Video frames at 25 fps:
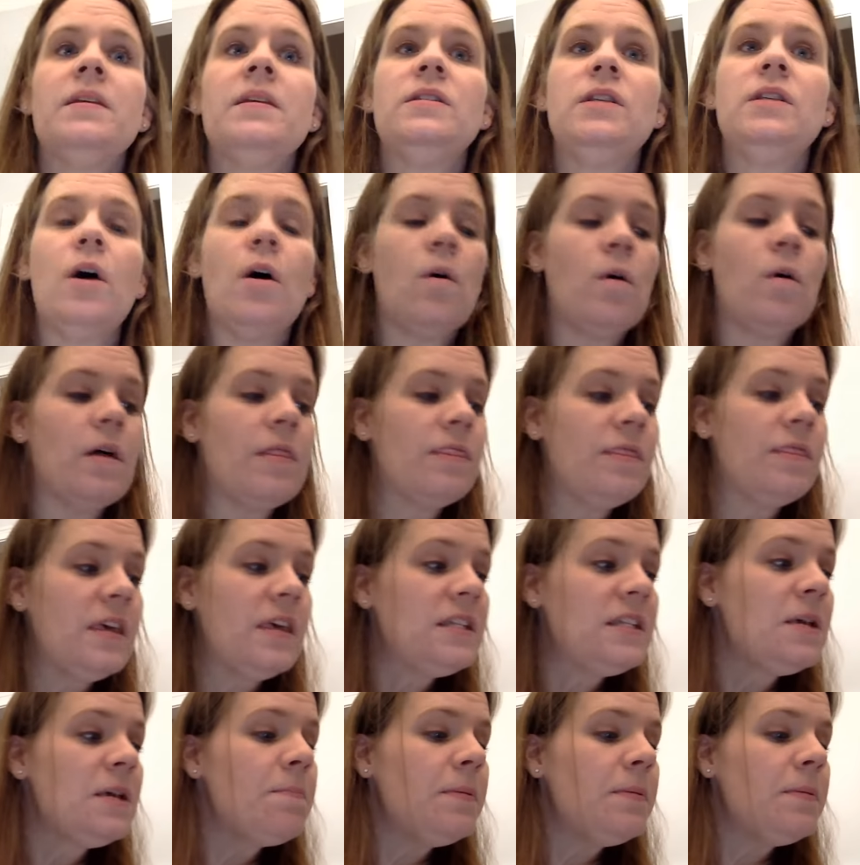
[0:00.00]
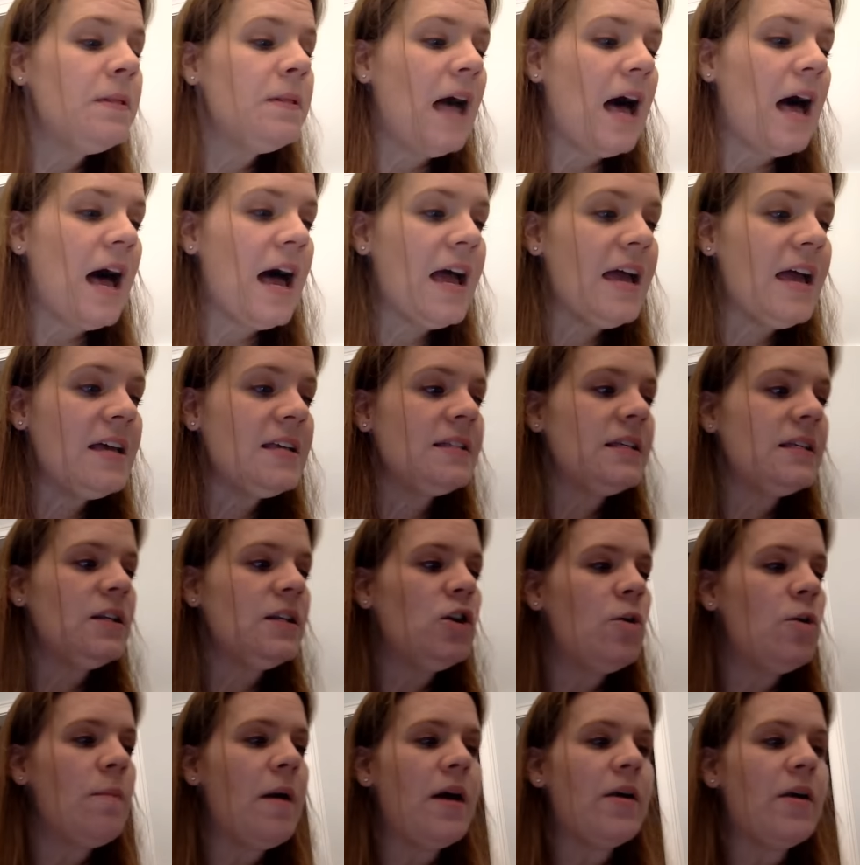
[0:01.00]
So this applies
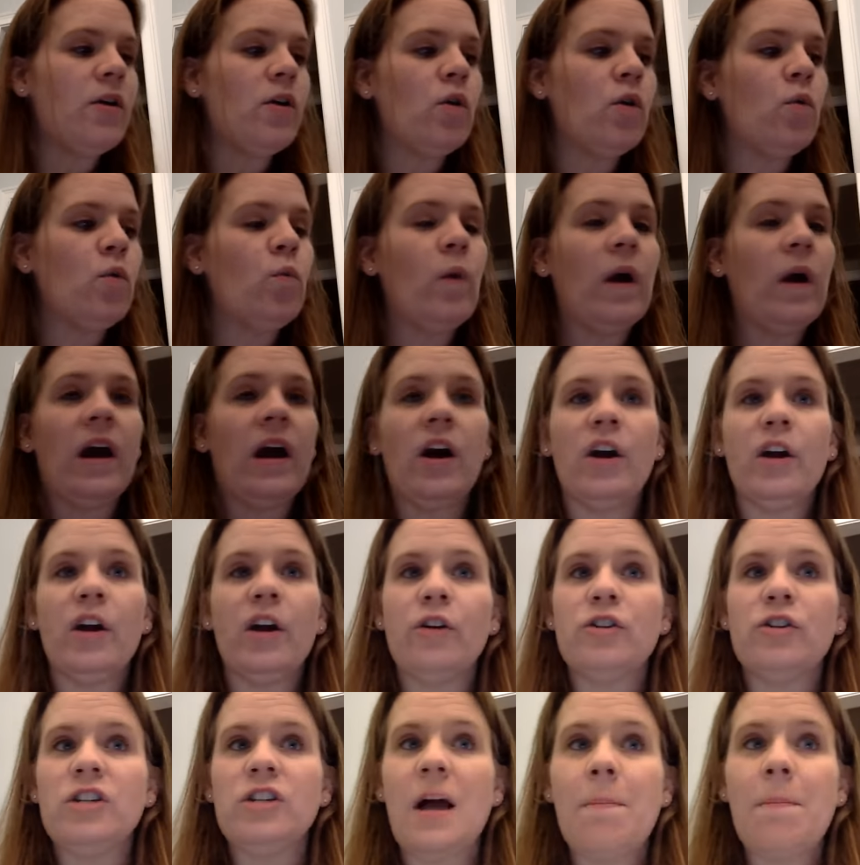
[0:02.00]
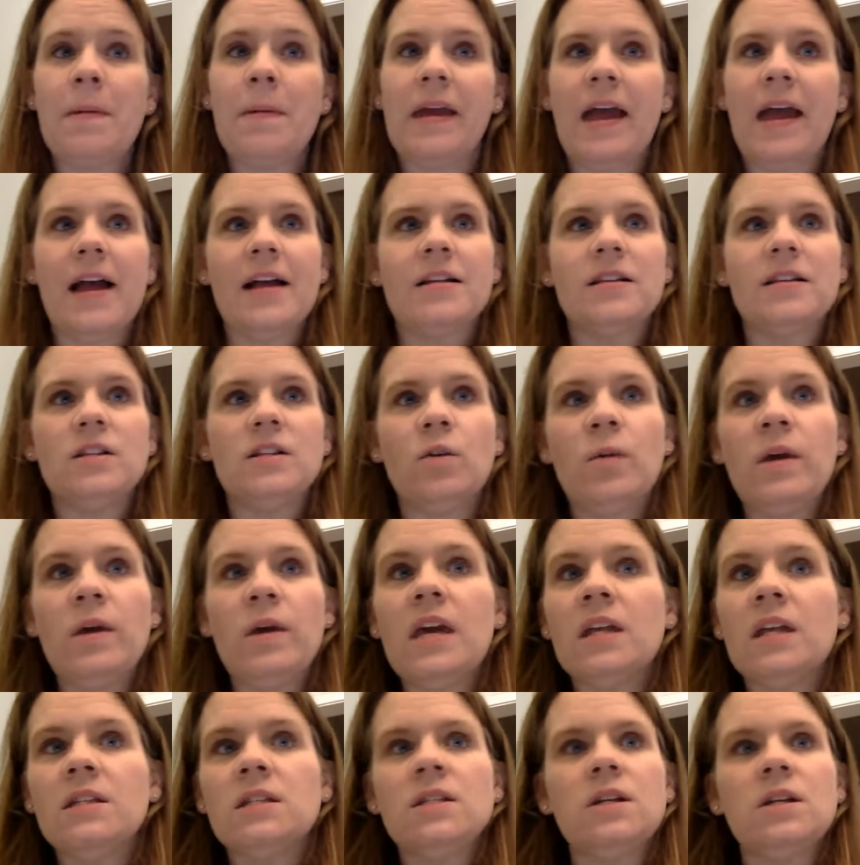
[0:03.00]
no matter where you're shopping at. So we
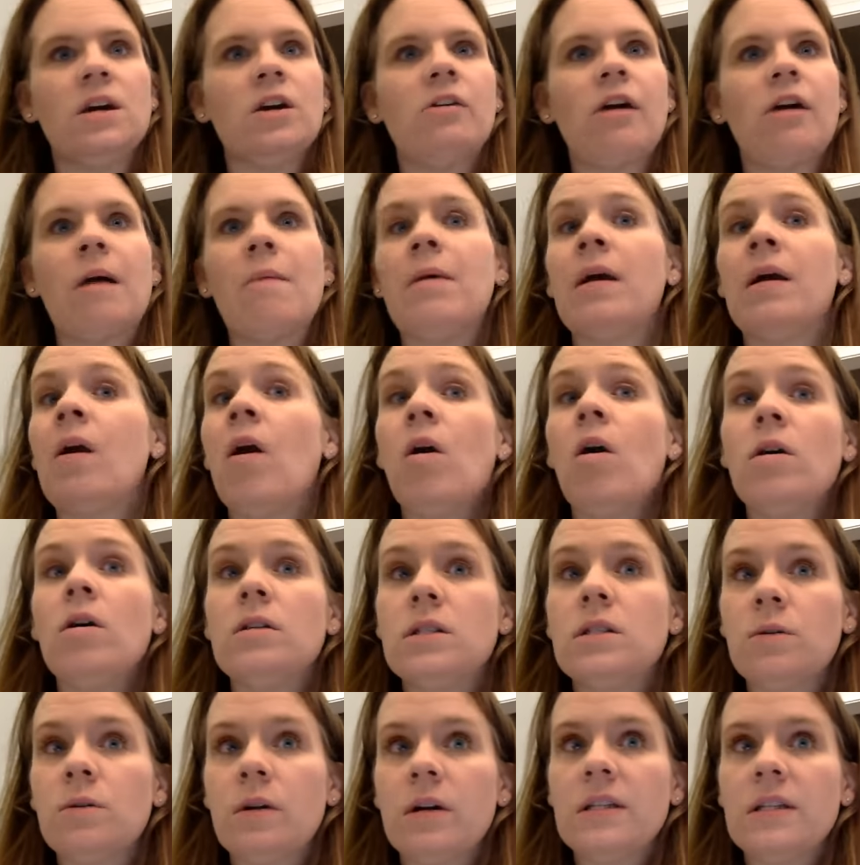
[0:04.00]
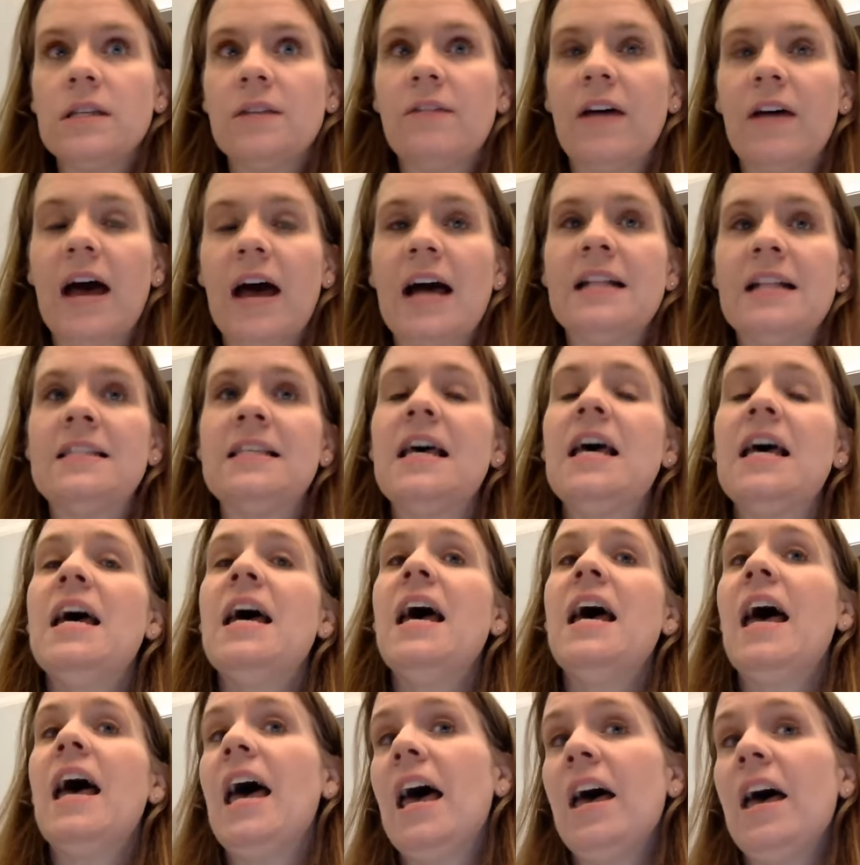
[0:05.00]
can start grabbing all sorts of ads.
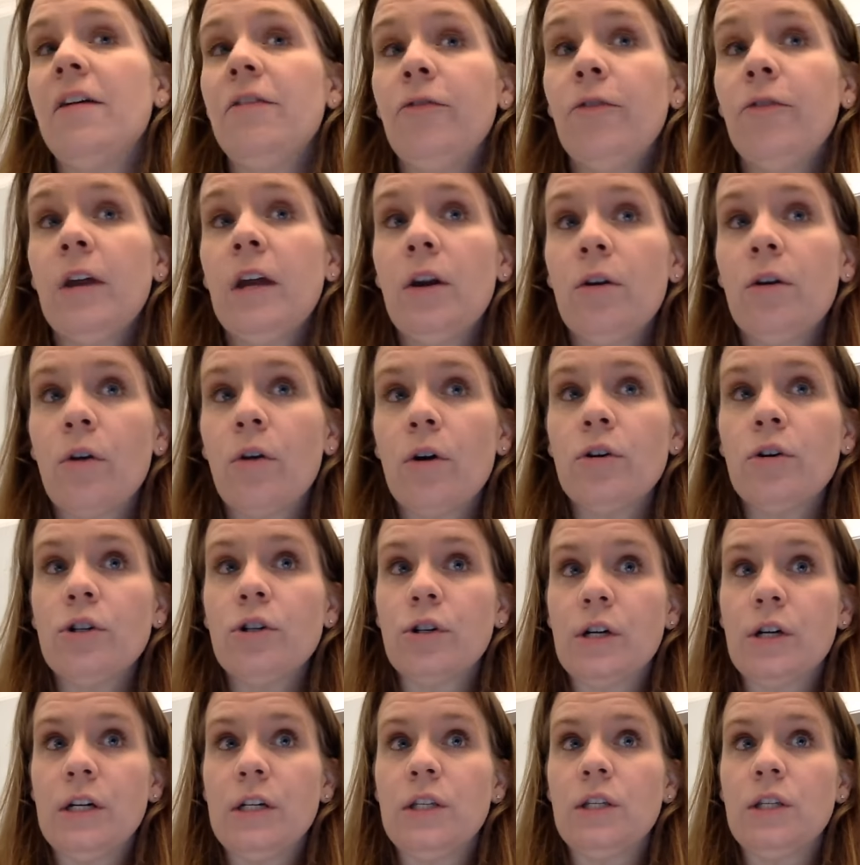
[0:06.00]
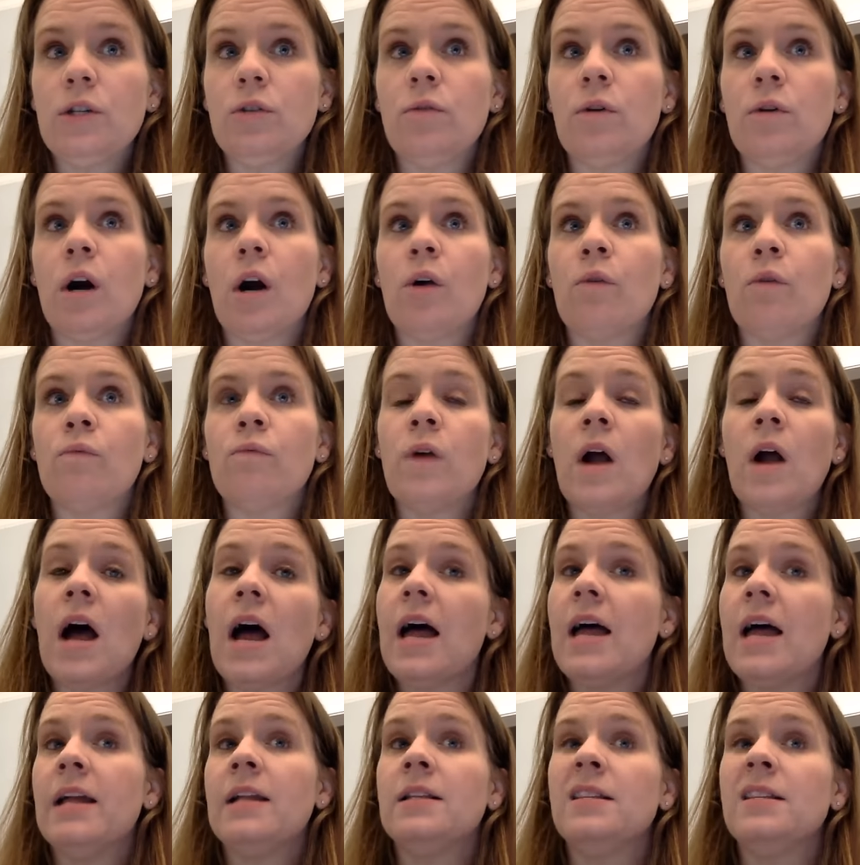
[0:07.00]
Every grocery store
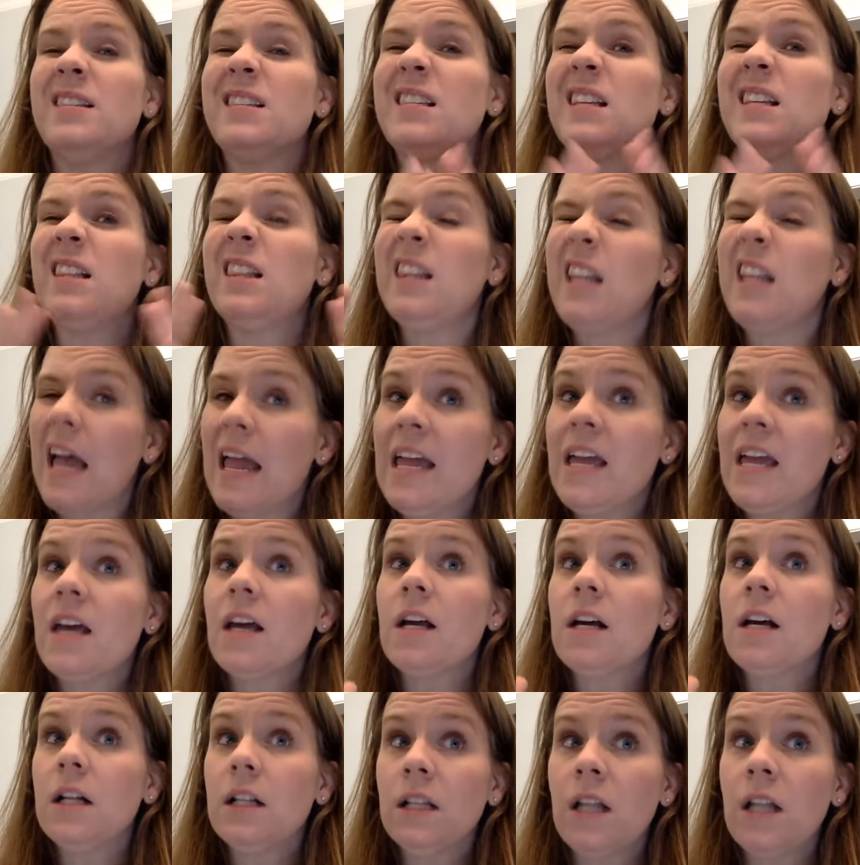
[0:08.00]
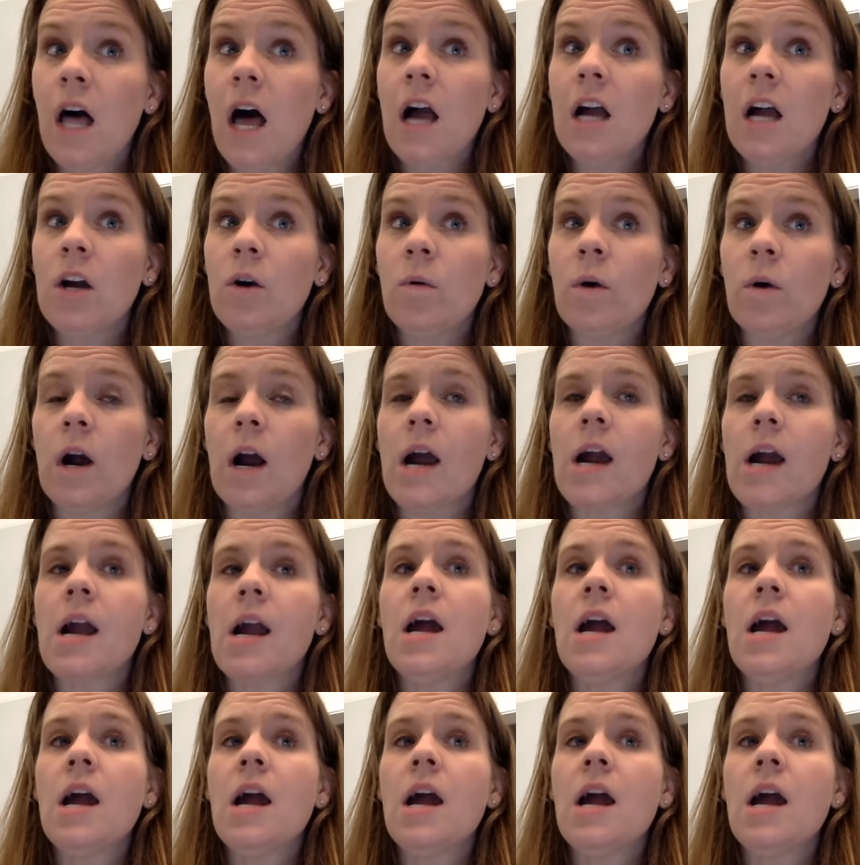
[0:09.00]
runs like clockwork